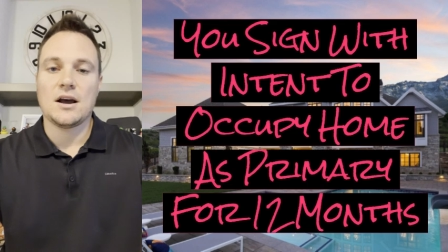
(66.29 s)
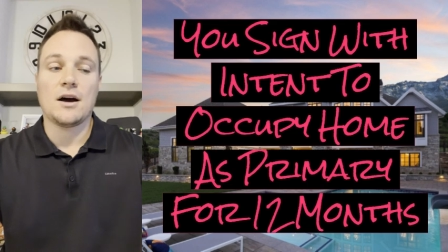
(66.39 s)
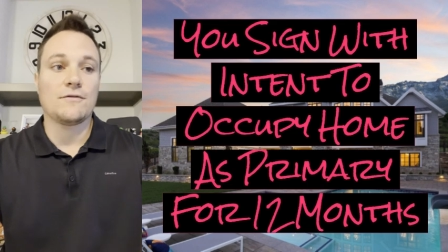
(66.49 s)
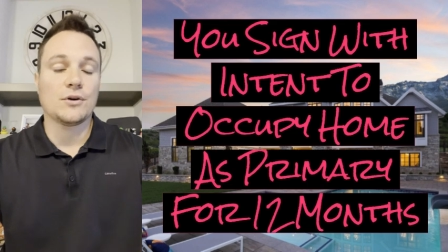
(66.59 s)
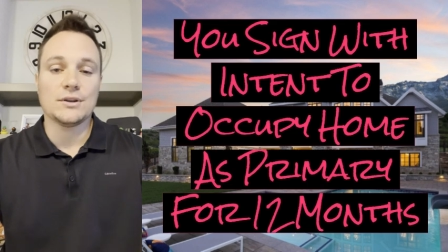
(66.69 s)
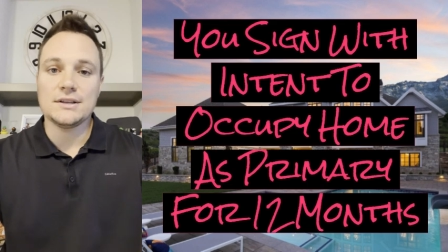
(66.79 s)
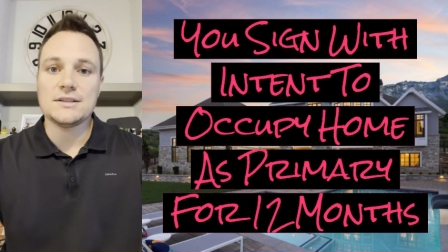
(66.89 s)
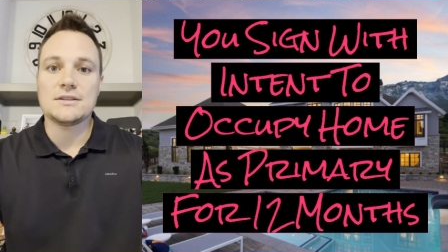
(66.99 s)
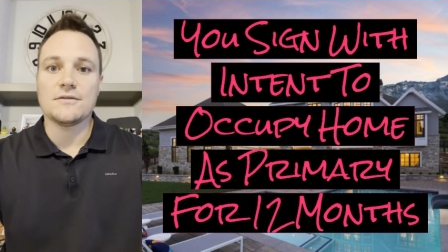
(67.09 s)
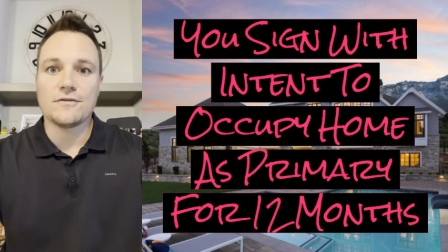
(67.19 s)
uh, for at
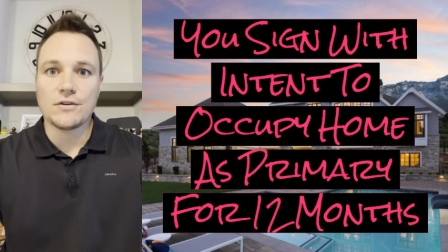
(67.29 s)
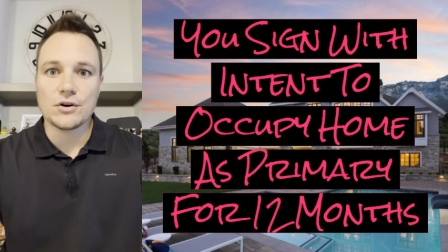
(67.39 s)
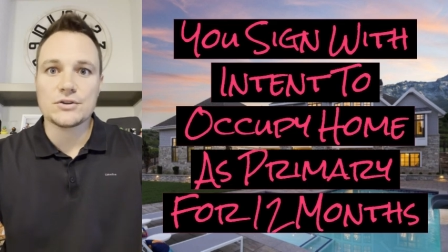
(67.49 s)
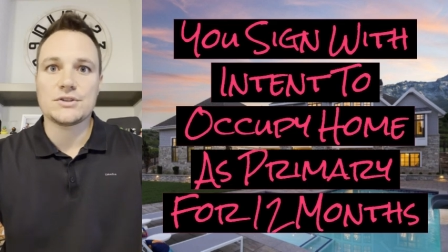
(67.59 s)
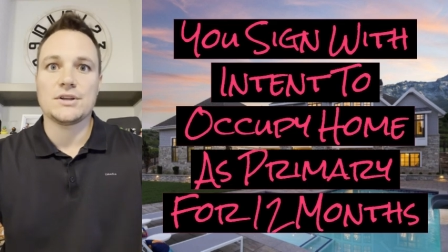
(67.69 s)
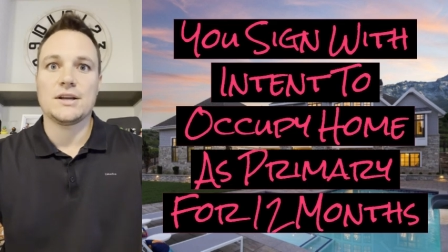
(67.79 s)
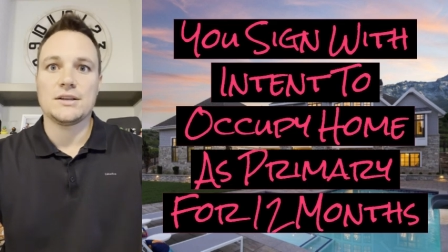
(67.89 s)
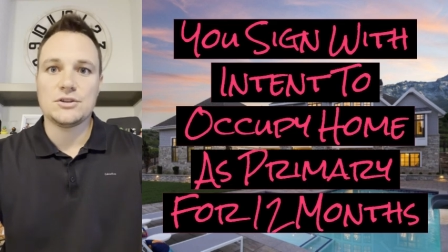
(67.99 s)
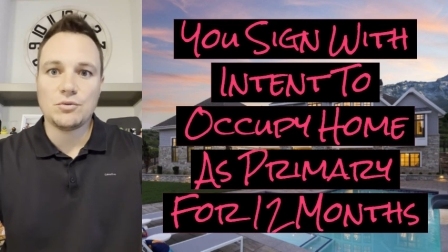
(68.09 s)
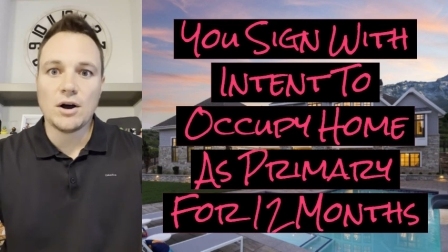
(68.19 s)
least the first
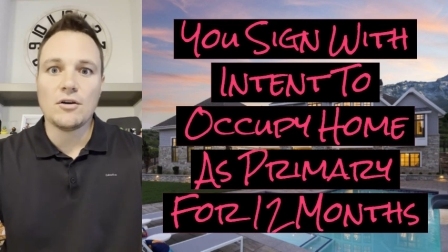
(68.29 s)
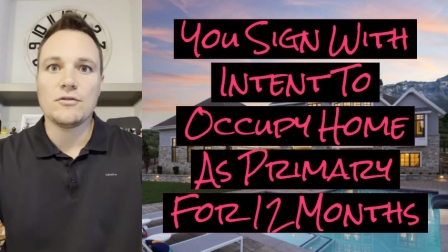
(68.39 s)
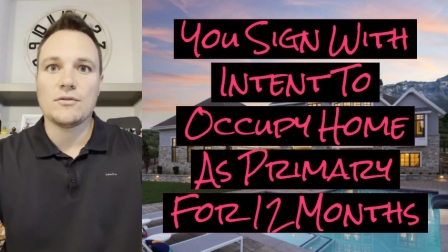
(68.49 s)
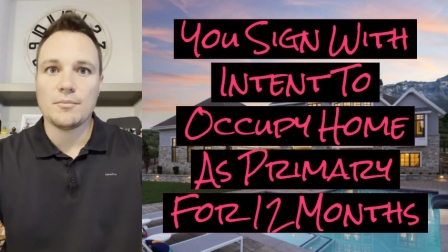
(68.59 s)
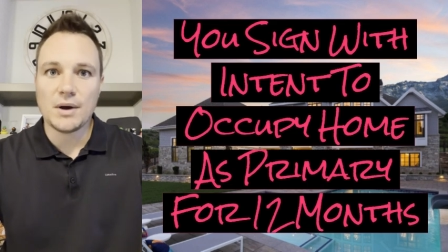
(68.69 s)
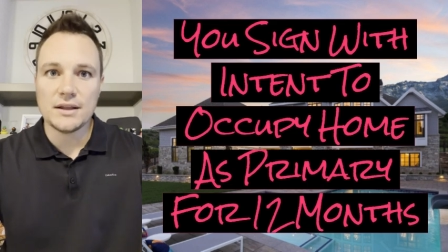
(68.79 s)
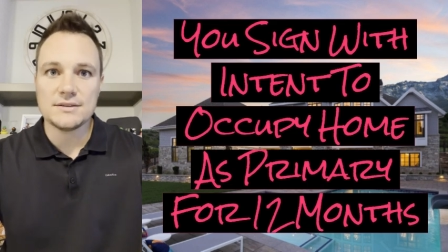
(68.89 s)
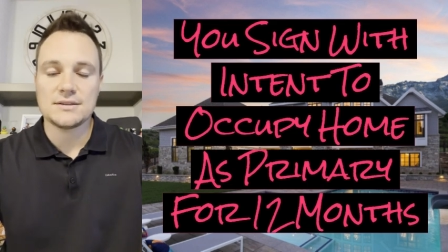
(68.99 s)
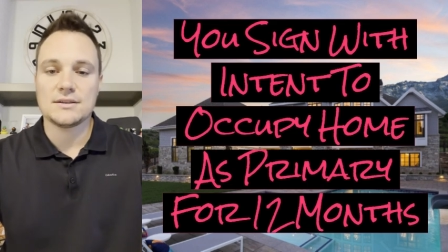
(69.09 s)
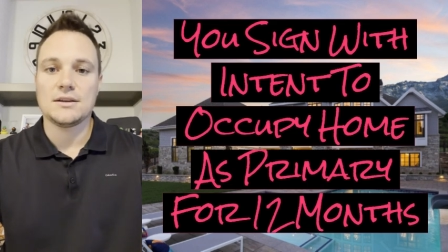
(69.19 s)
twelve
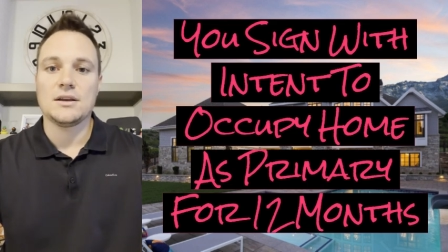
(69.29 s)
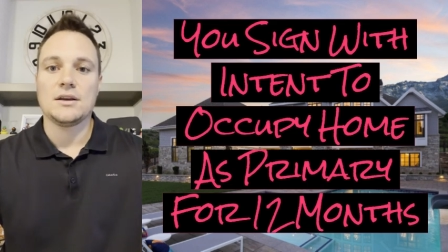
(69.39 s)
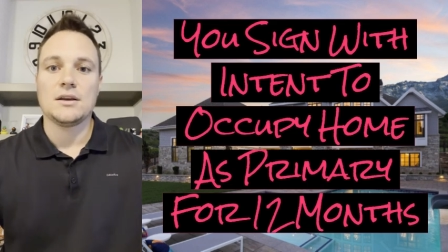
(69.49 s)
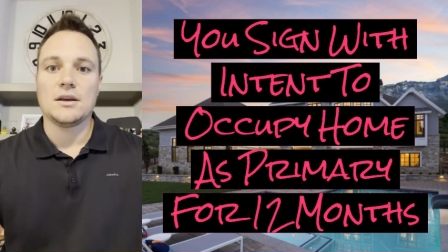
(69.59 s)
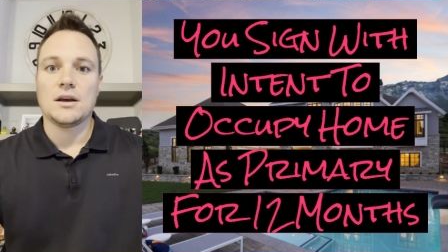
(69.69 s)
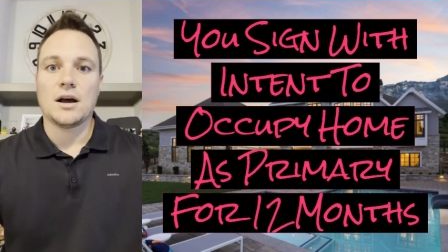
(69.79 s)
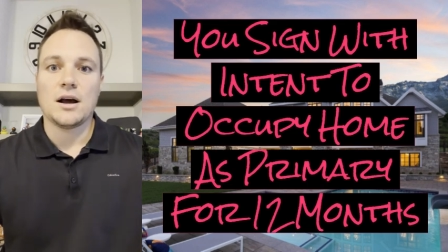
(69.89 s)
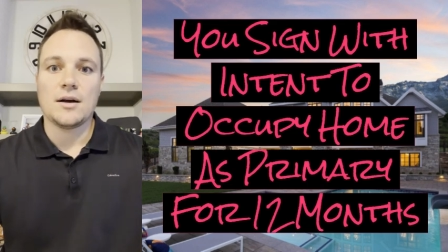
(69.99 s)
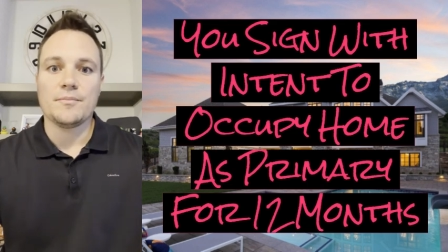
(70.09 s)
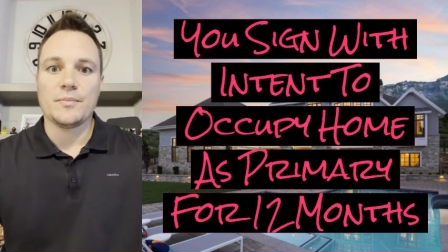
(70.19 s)
months.
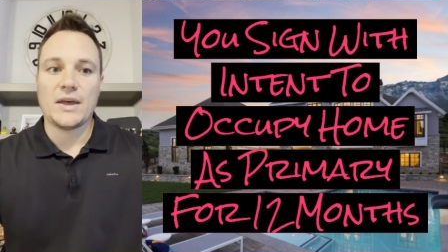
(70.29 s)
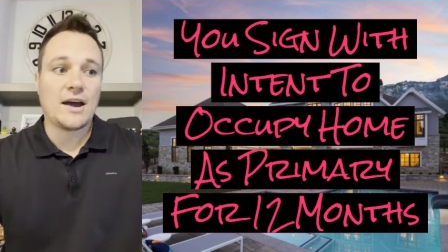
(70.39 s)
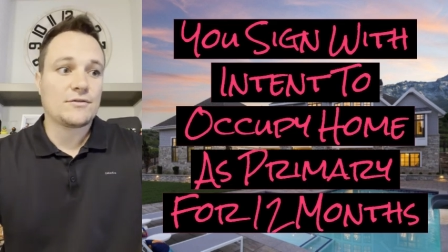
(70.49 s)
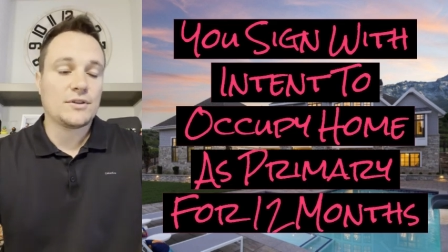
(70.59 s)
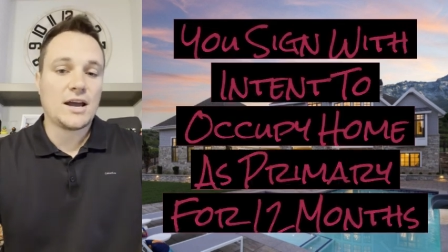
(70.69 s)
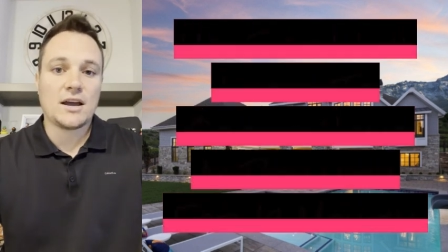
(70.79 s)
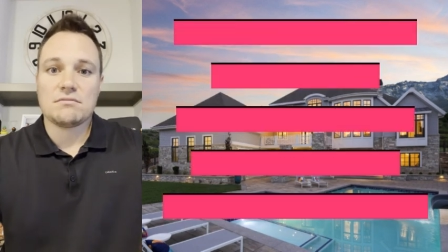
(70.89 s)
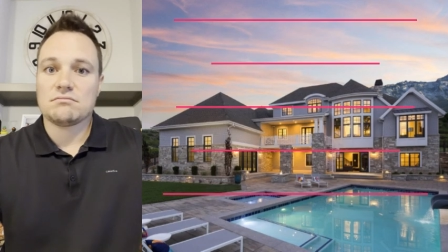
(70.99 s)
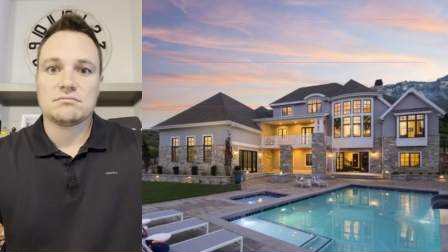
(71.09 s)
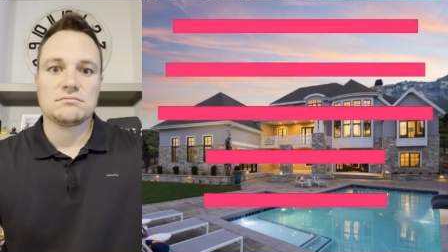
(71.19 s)
Um, after
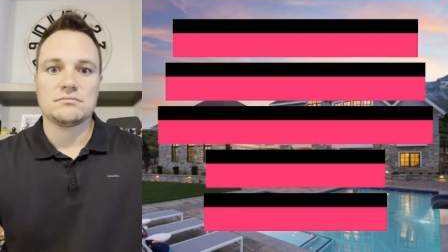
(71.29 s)
that,